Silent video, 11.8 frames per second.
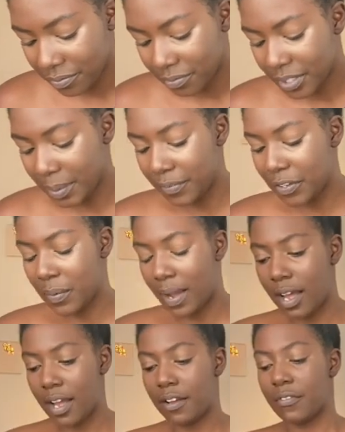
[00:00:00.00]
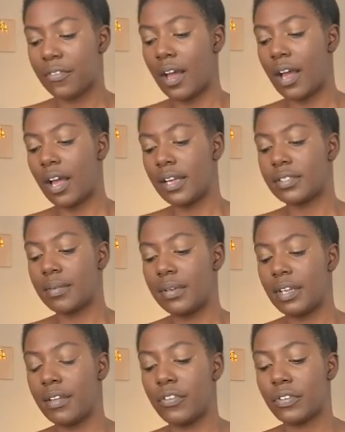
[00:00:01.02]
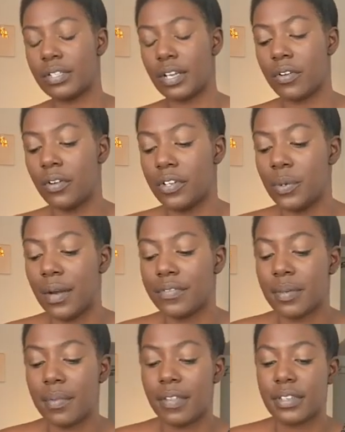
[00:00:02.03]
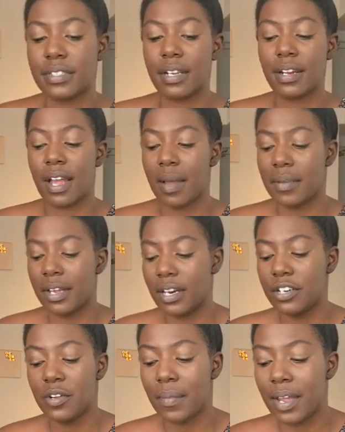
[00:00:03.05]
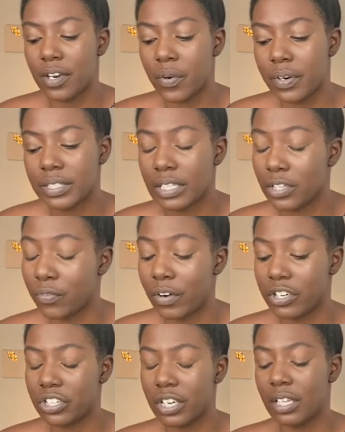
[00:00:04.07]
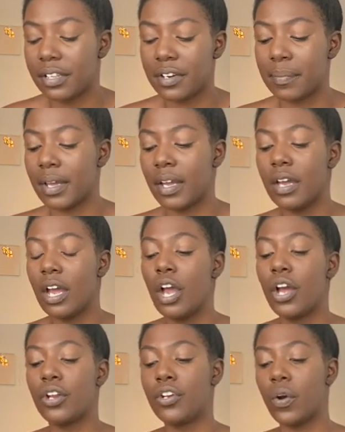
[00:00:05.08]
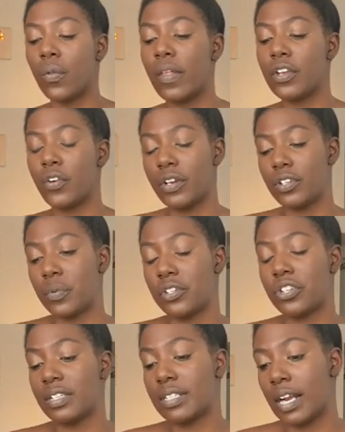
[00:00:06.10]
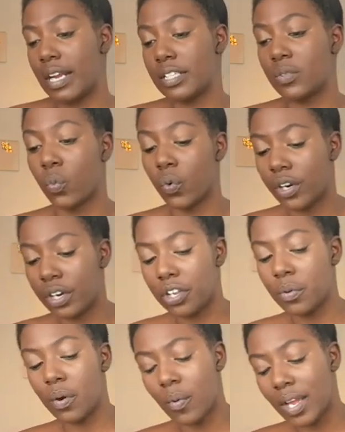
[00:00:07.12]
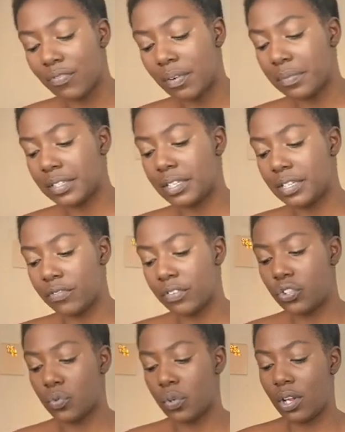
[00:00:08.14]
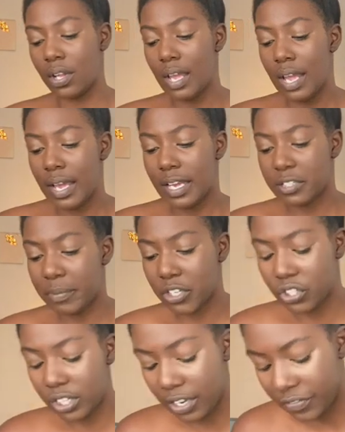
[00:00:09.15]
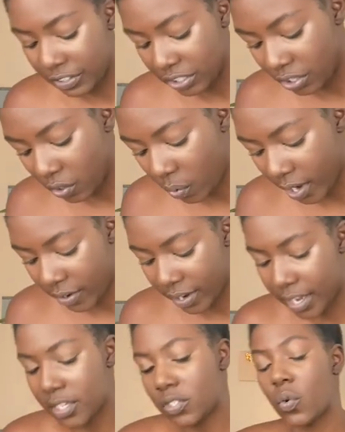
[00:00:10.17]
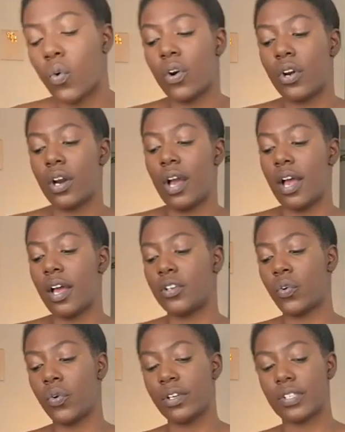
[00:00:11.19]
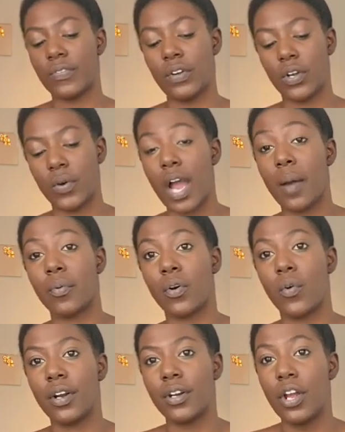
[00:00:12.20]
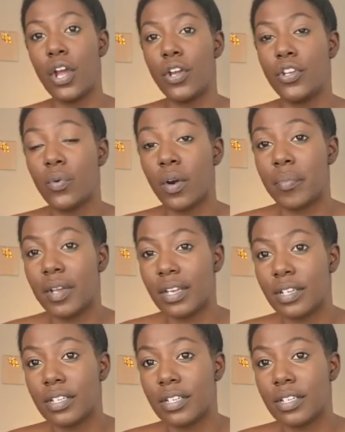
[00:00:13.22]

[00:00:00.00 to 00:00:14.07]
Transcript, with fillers: Some of you have somebody, if you're single, you have somebody that's gonna come in and you may notice that they're rushing a little bit. Know that your intuition is warning you away from this individual, especially if it's an Aquarius or Taurus, Virgo, Capricorn. You are being